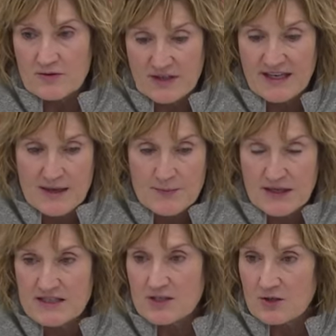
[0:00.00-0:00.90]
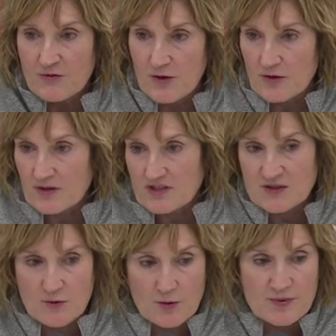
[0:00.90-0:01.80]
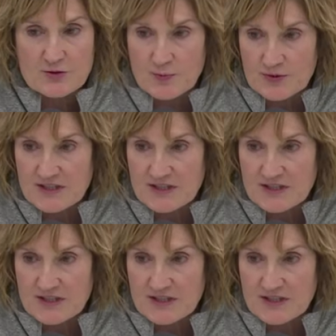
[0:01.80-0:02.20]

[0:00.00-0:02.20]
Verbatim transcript: the game easier for her because she won't be triple